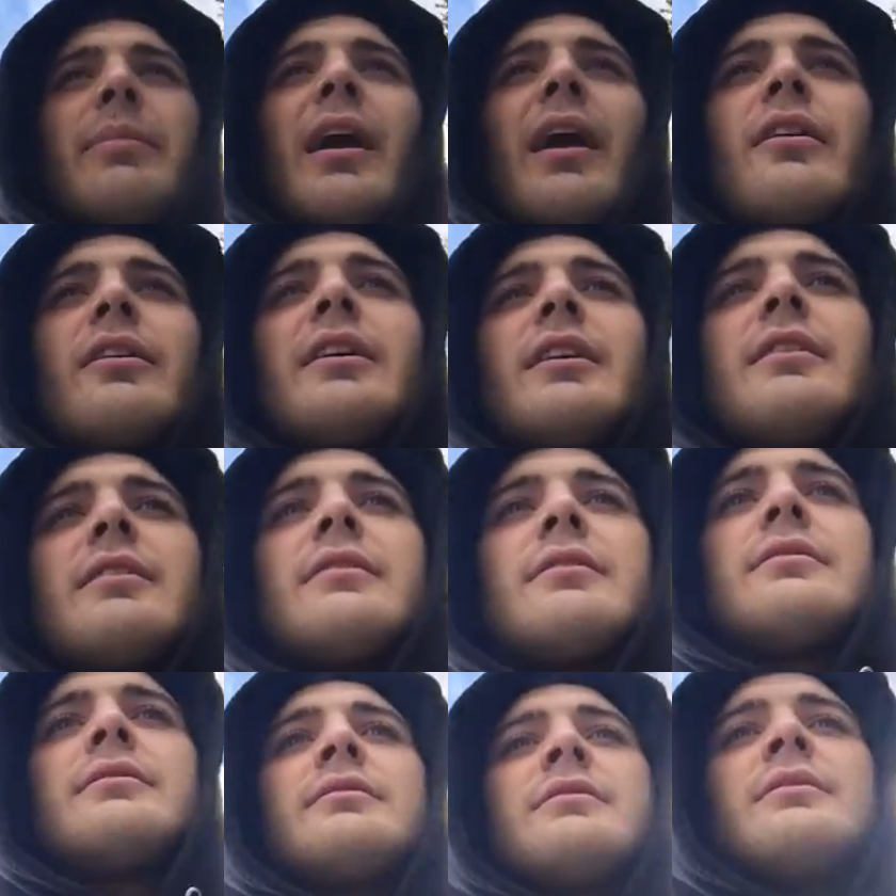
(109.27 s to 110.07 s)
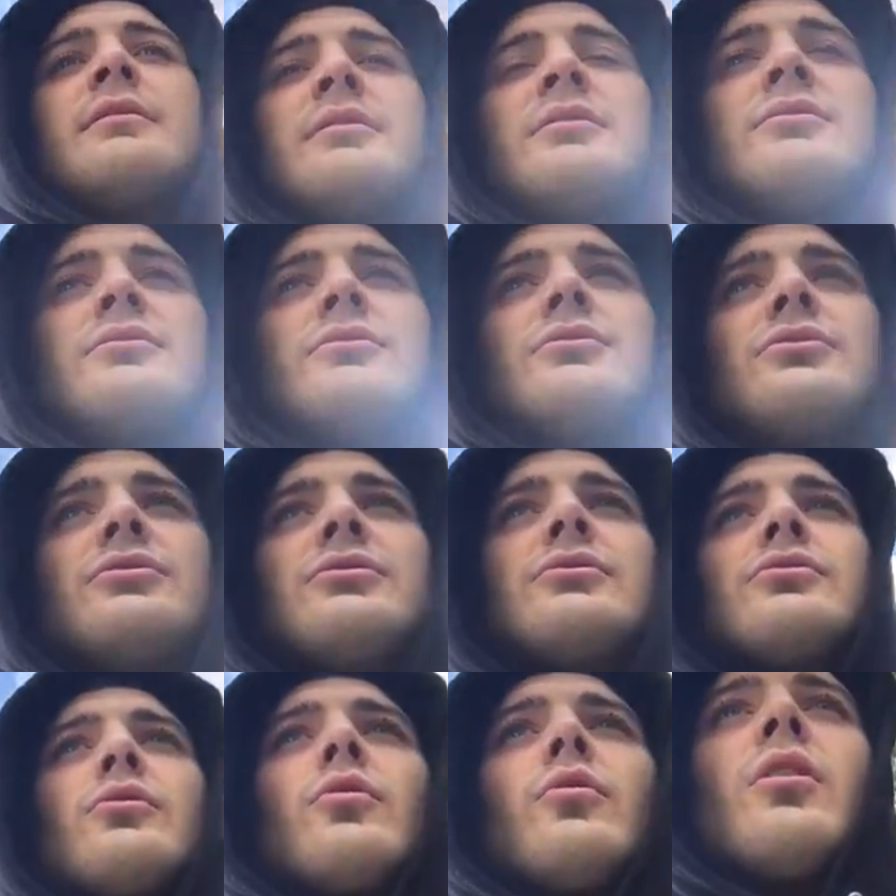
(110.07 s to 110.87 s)
about it,
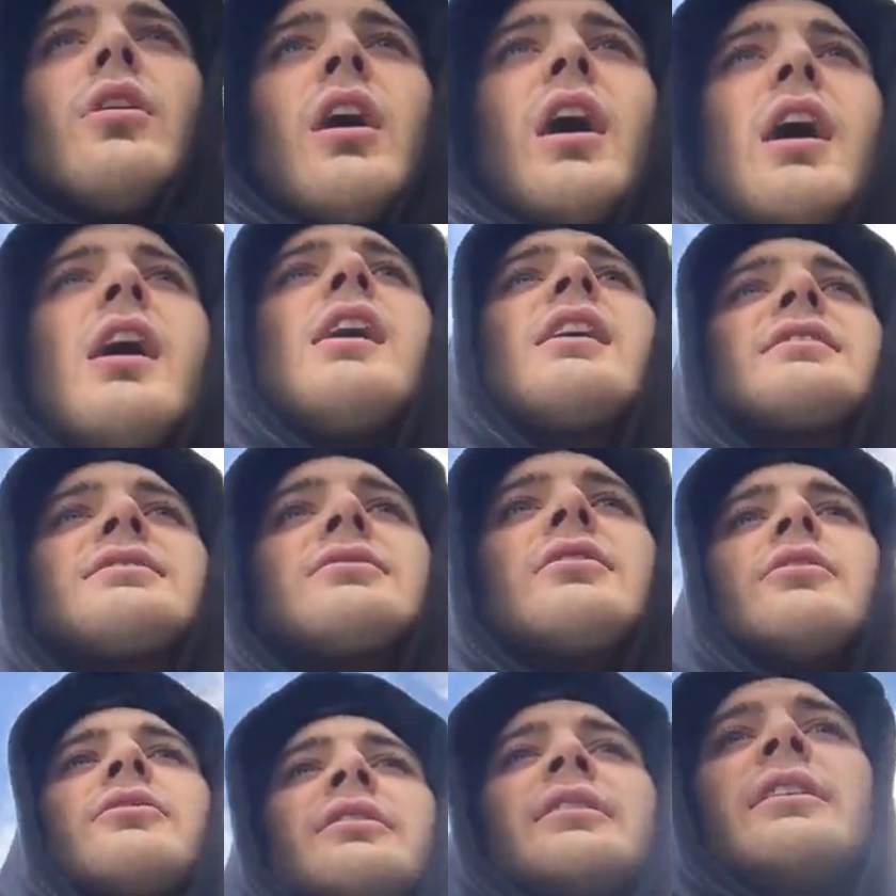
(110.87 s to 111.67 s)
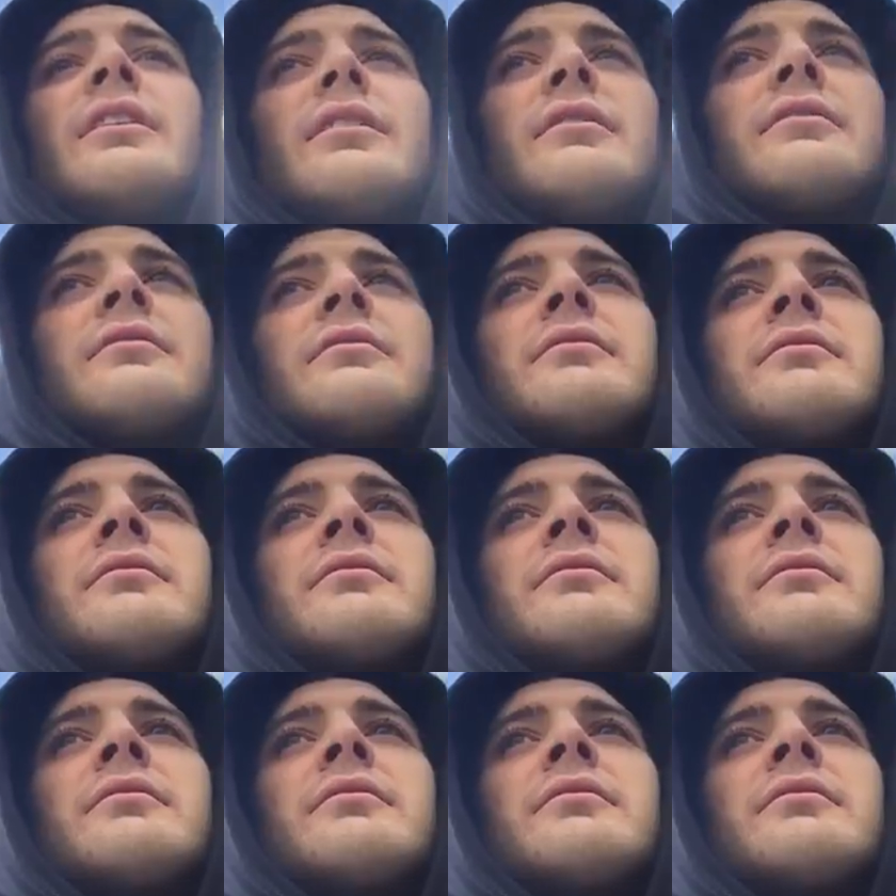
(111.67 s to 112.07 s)
act on it,